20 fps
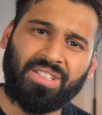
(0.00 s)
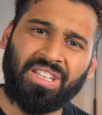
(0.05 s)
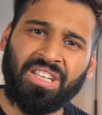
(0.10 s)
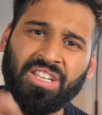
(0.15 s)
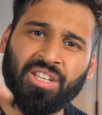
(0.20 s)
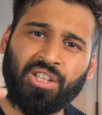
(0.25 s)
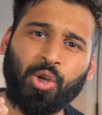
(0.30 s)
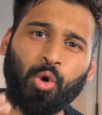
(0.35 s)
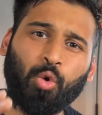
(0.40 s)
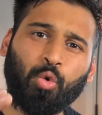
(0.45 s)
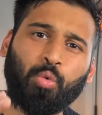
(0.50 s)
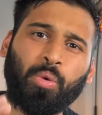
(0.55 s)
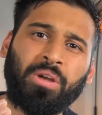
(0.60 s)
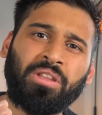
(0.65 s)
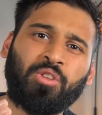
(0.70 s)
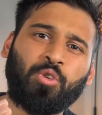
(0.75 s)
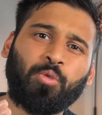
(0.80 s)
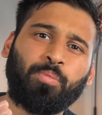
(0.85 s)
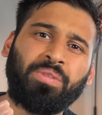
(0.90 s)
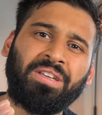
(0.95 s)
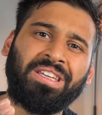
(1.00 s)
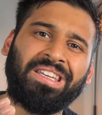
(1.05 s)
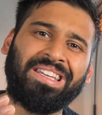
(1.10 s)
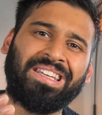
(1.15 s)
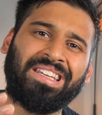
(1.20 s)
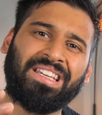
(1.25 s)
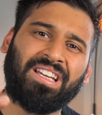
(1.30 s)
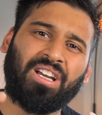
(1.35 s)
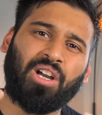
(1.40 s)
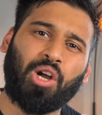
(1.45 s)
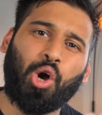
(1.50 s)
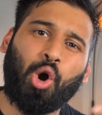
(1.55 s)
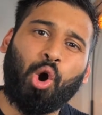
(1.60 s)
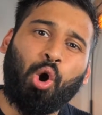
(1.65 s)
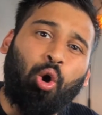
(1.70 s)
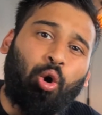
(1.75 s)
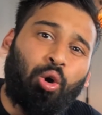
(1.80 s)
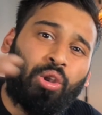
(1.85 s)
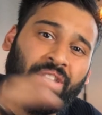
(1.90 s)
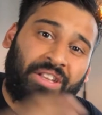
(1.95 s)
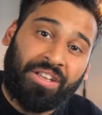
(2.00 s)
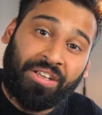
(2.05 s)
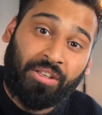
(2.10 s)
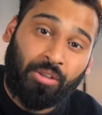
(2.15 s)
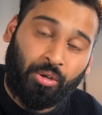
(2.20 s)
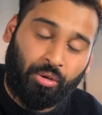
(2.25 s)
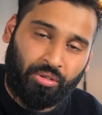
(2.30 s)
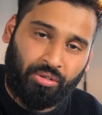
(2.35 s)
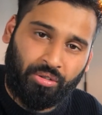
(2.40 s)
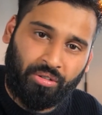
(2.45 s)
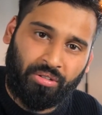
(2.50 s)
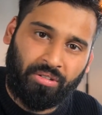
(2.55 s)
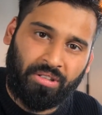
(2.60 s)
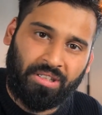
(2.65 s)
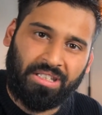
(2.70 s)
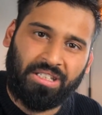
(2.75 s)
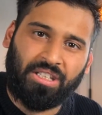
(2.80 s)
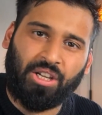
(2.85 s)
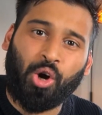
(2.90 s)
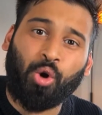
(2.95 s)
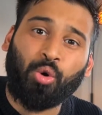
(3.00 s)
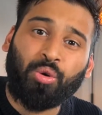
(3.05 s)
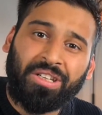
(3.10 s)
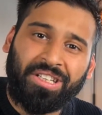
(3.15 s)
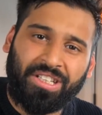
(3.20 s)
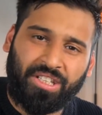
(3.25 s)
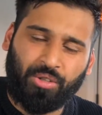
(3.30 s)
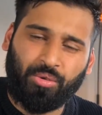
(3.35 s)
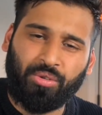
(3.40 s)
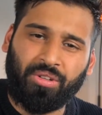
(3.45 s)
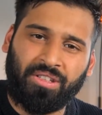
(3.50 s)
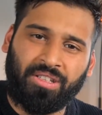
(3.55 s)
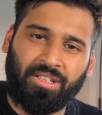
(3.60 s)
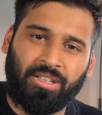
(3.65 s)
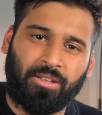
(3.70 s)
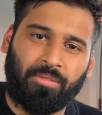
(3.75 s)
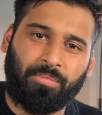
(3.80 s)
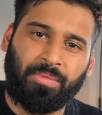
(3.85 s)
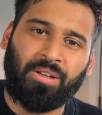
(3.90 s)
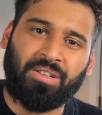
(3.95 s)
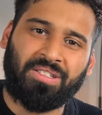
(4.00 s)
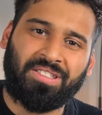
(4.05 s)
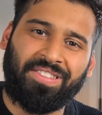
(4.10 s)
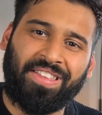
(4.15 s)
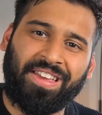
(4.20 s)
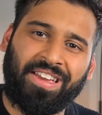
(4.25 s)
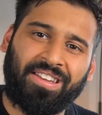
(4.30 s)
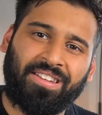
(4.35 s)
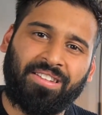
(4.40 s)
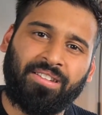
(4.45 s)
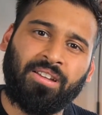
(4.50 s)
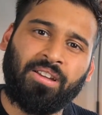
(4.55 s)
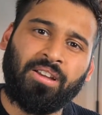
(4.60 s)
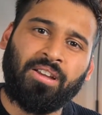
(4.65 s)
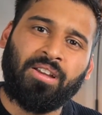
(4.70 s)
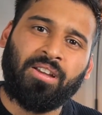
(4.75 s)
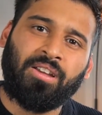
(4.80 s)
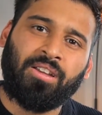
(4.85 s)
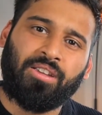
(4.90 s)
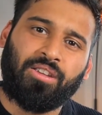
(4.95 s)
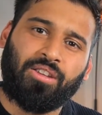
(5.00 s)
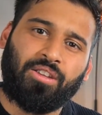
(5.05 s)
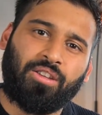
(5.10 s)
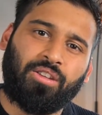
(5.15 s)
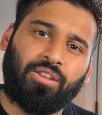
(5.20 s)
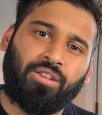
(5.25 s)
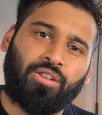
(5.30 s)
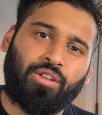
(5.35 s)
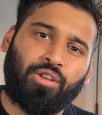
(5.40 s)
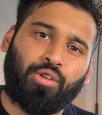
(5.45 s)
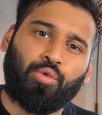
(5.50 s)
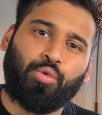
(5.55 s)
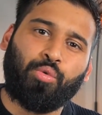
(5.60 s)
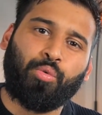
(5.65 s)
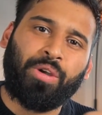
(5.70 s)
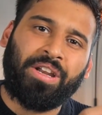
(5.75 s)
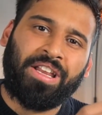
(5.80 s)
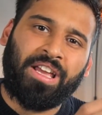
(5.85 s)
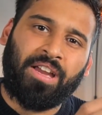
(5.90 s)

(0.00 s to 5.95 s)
you don't want to be all in on only Unity, because then you really